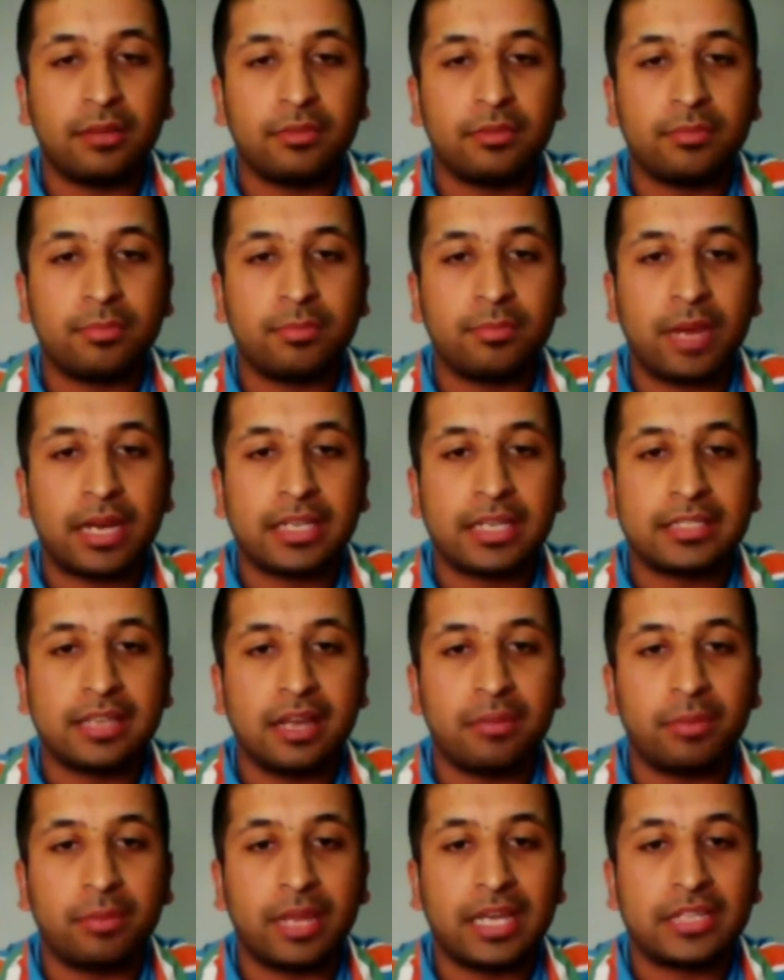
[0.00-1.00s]

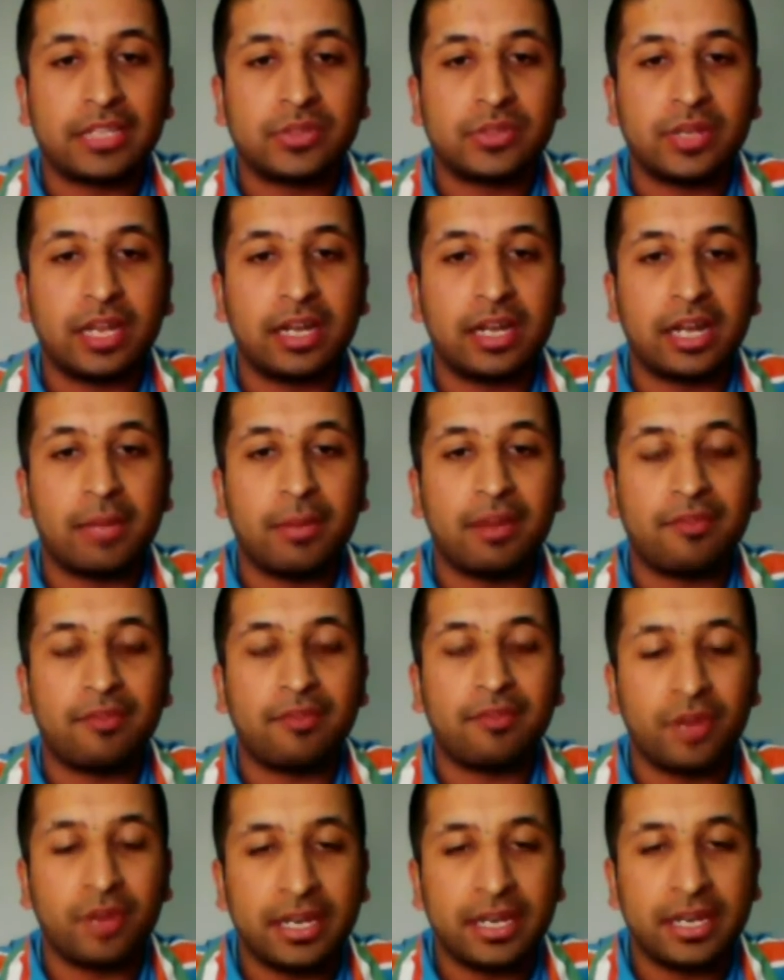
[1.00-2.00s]
Pakistan playing Sri Lanka. But
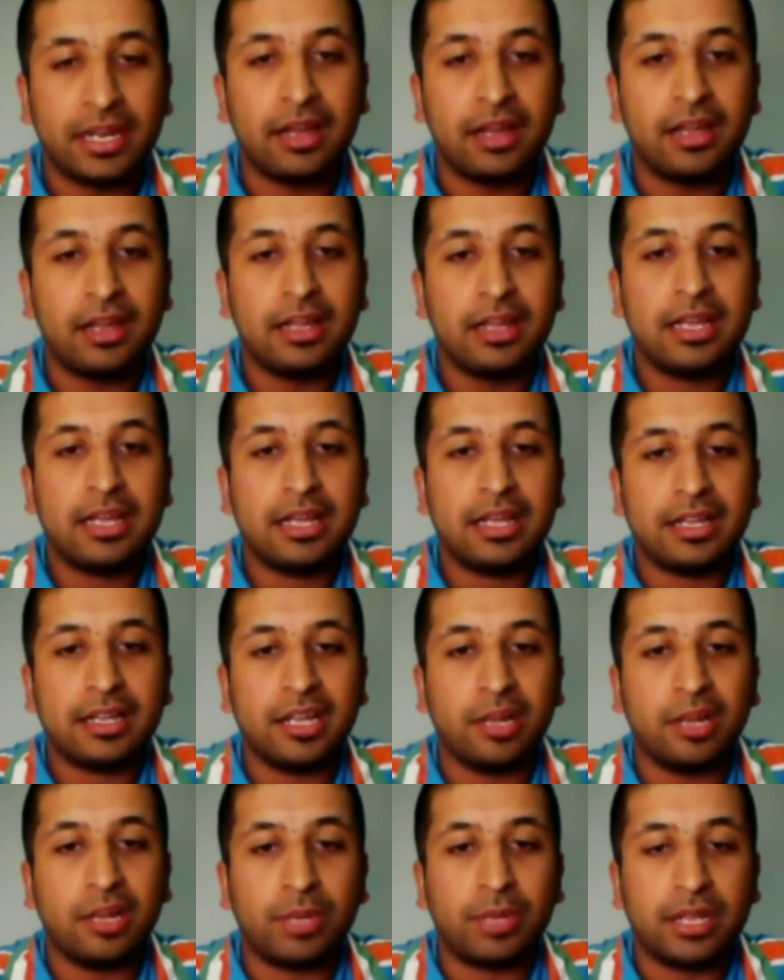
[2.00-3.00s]
for India,
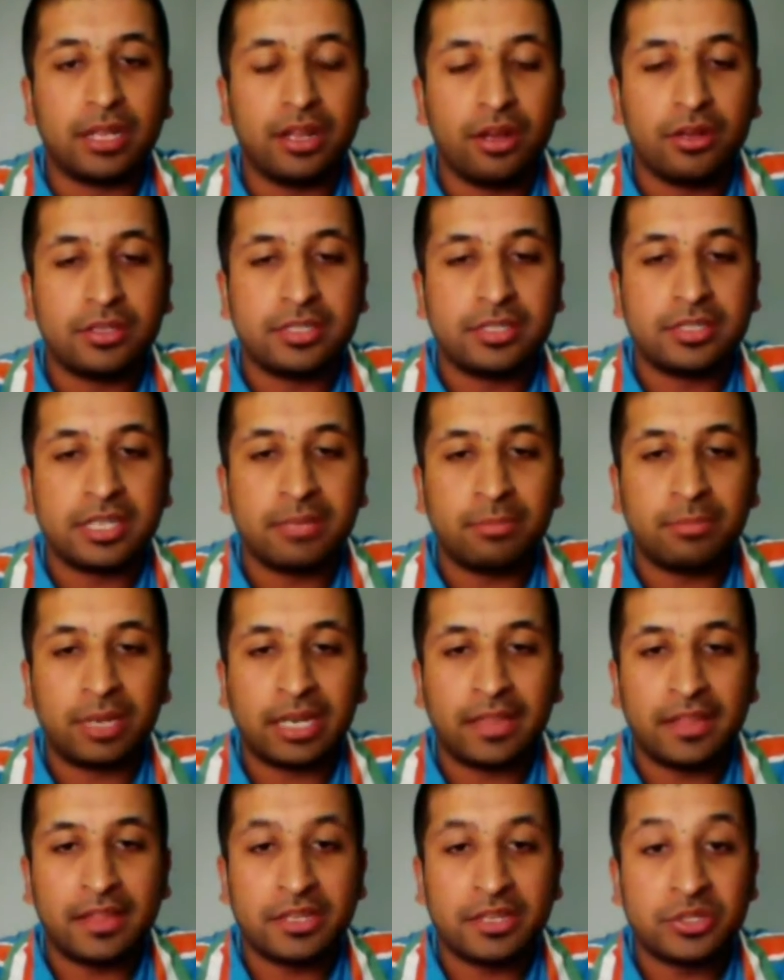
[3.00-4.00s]
they'll play the host team
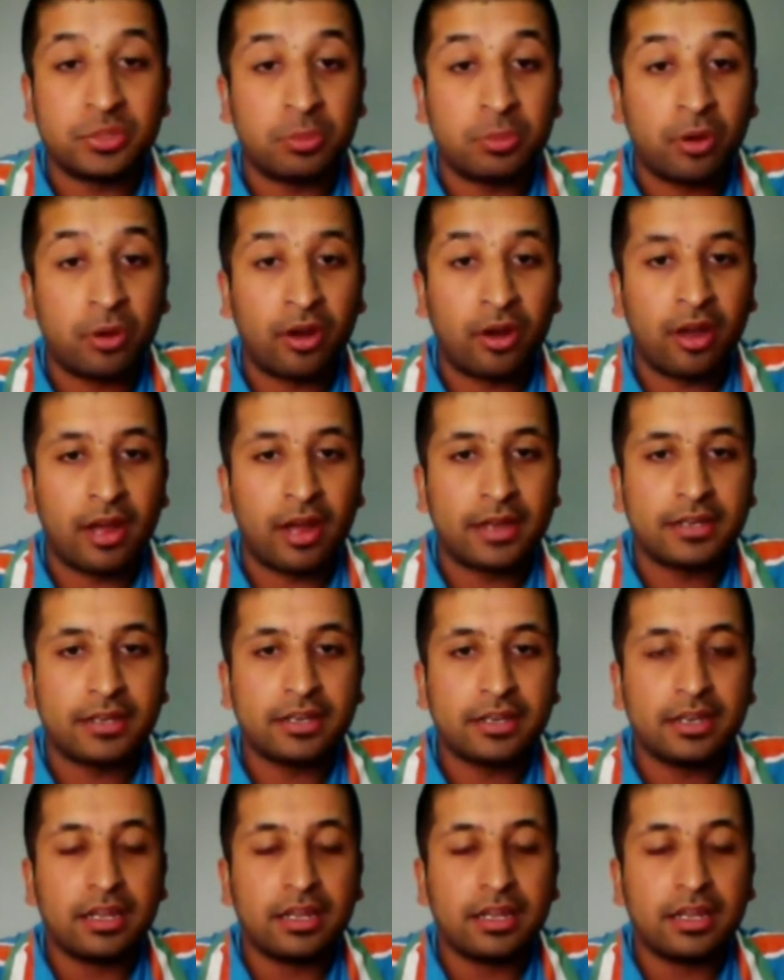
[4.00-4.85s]
Bangladesh tomorrow night